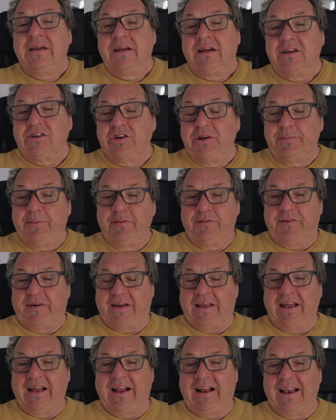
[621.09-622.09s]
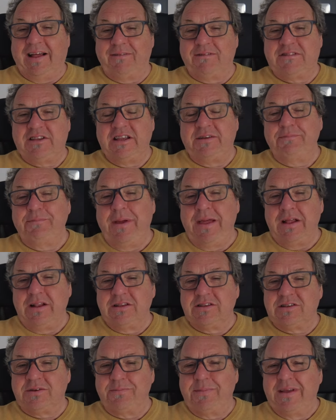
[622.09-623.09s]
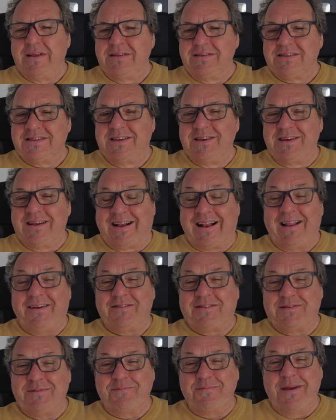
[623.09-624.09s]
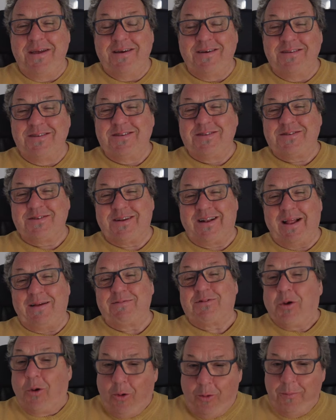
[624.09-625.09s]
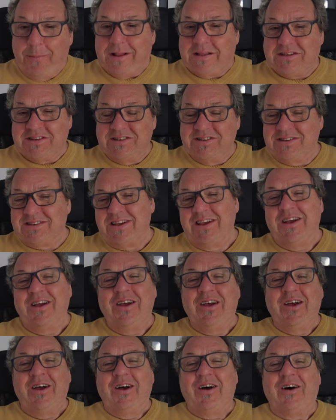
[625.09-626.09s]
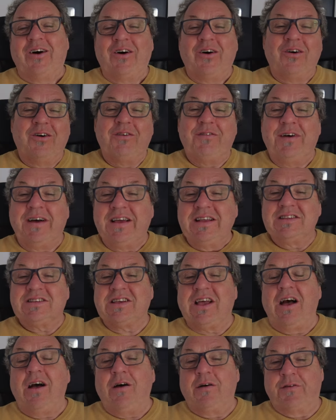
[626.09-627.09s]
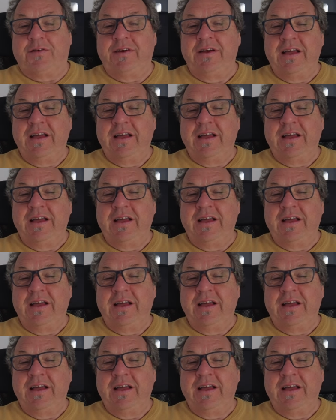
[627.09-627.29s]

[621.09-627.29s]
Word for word: I should have put fucking gloves and mittens, mittens, gloves and mittens, gloves or mittens or a fucking scarf.